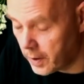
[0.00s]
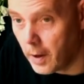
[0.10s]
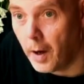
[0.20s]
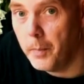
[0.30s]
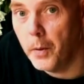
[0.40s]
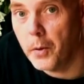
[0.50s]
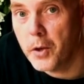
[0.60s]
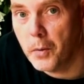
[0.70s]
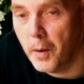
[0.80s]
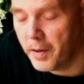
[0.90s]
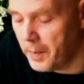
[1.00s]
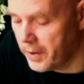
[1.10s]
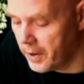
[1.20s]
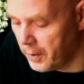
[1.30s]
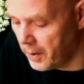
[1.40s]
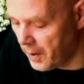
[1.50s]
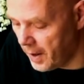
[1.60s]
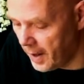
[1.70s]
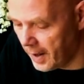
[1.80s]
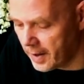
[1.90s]
I'm not sure what I'm supposed to do with the
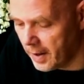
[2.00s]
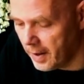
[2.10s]
hi-hats.